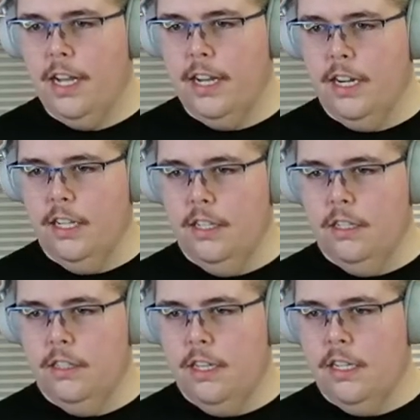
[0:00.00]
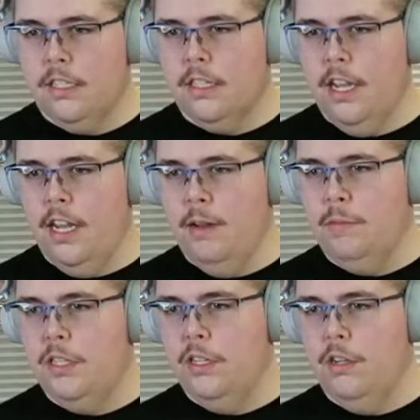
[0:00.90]
I got a little desk
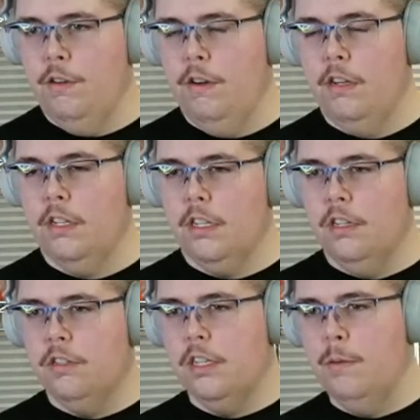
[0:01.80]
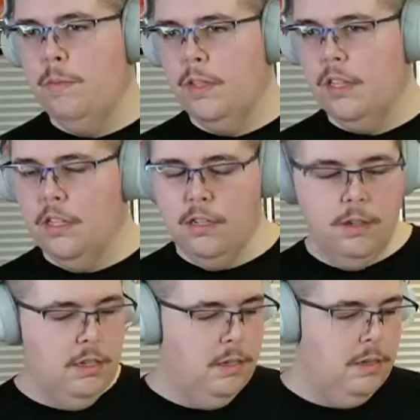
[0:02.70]
cam too, close up with the
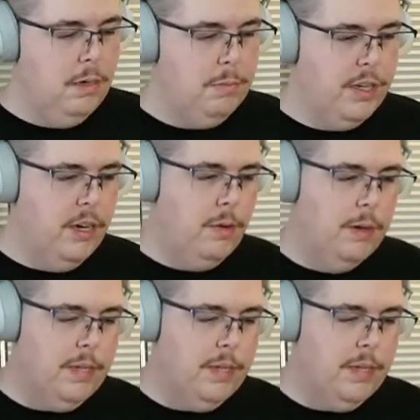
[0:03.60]
little Brio